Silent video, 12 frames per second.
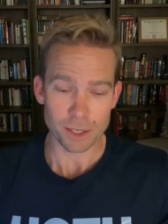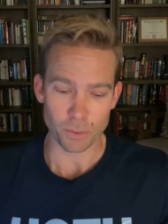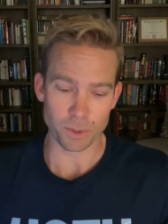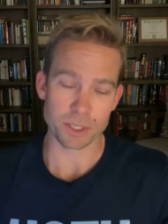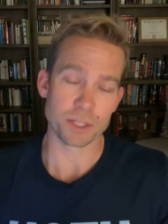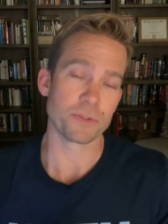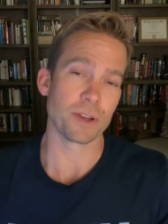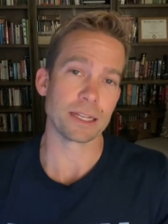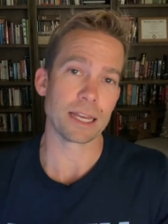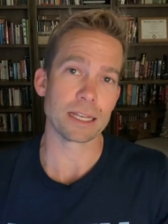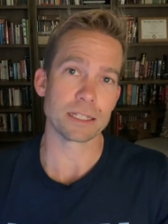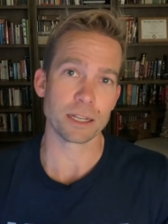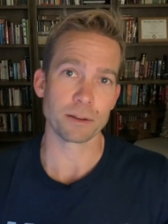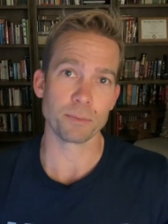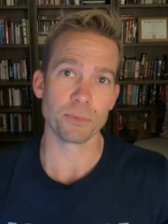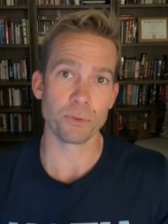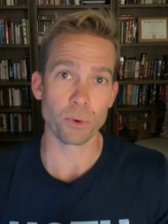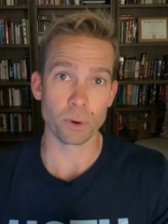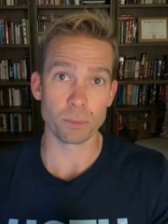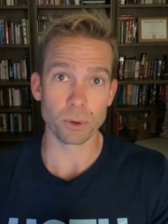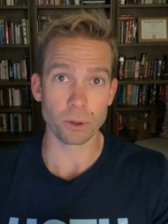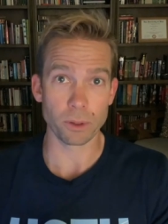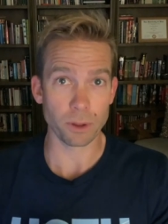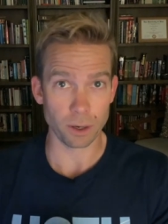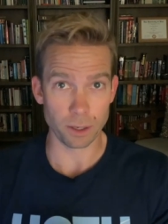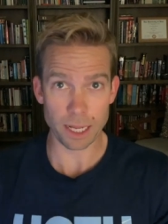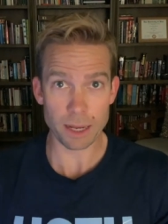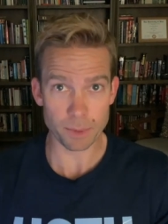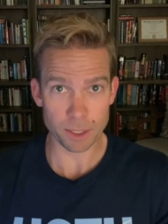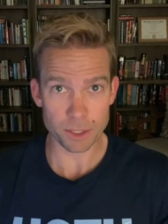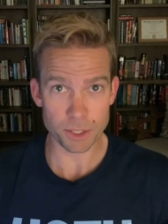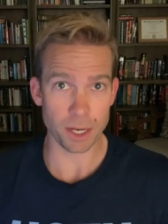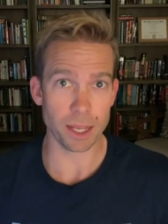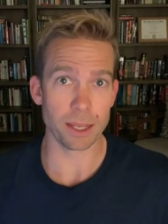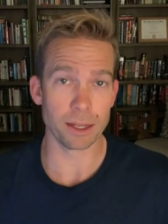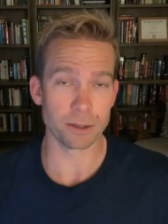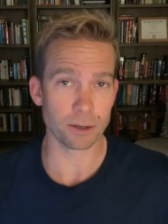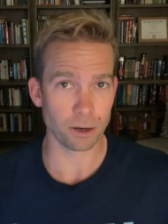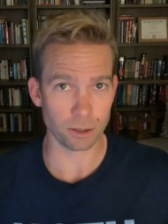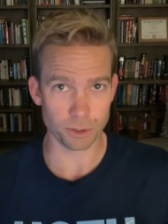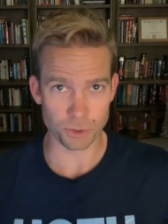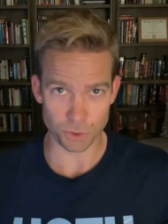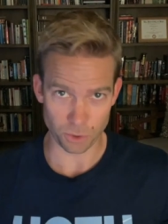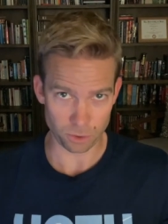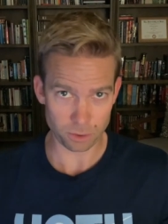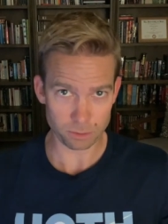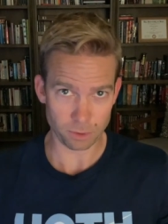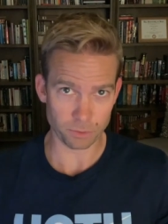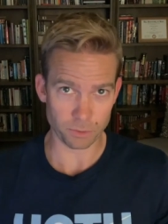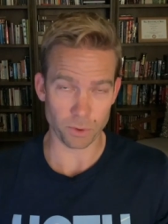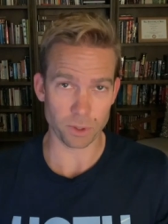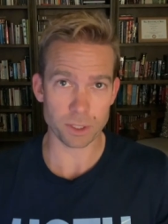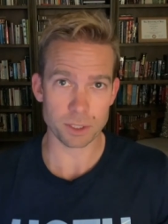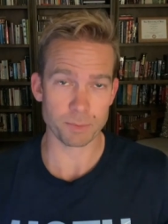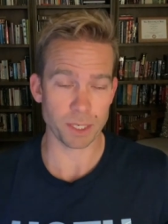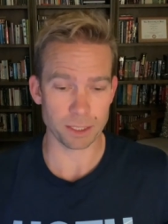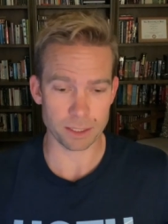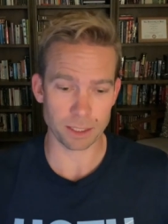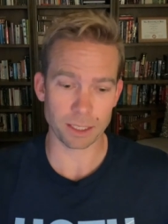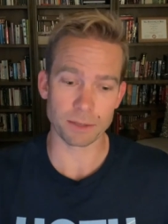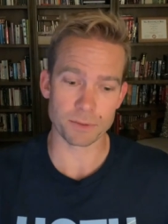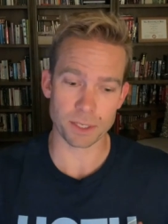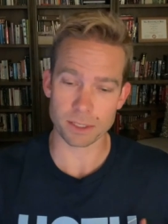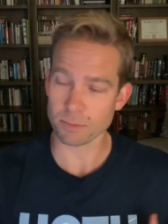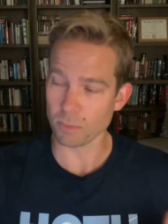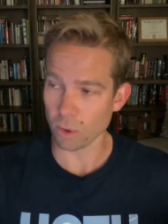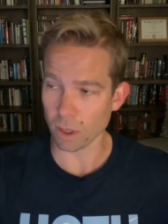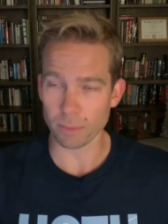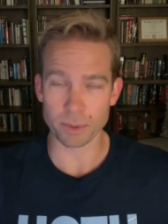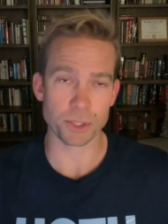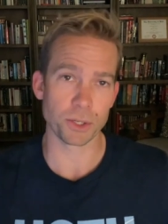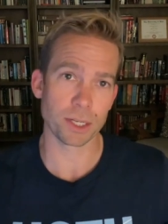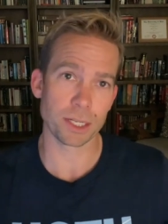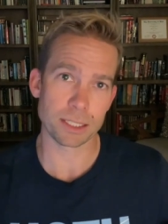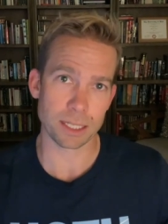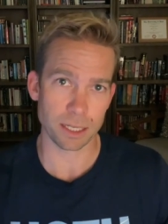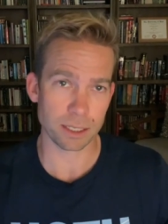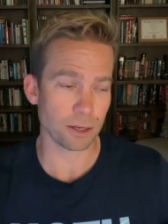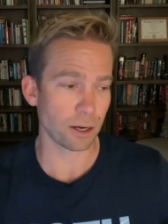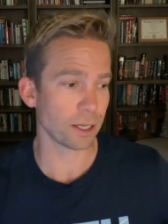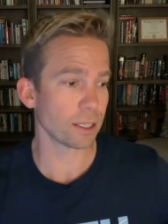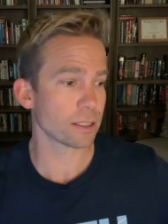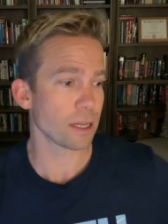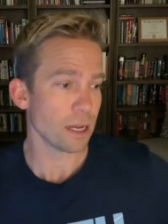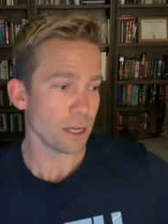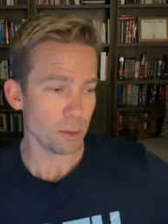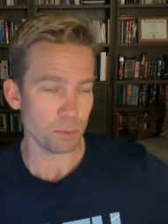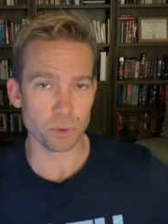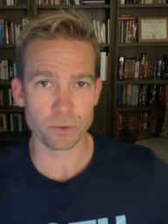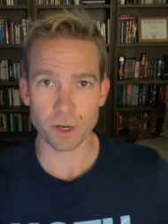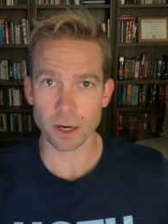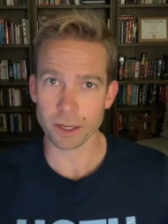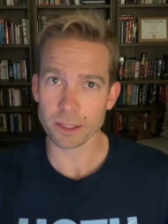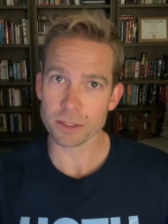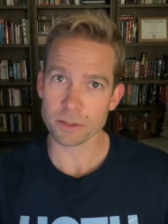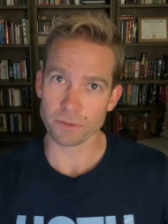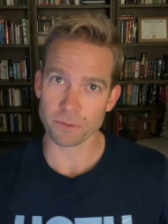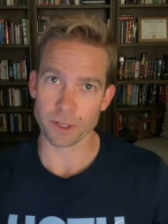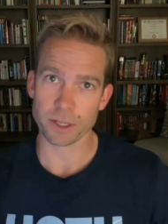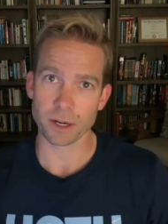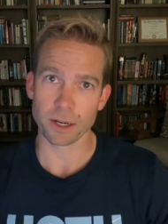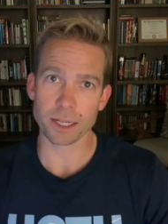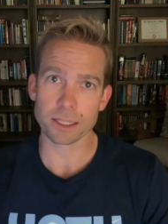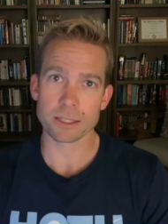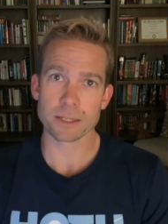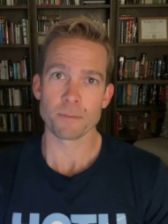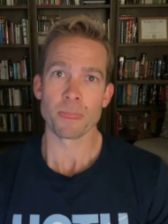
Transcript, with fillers: which is fantastic for both our damage and our control, of course, because it gives us more opportunities to hit targets, move targets, fear targets.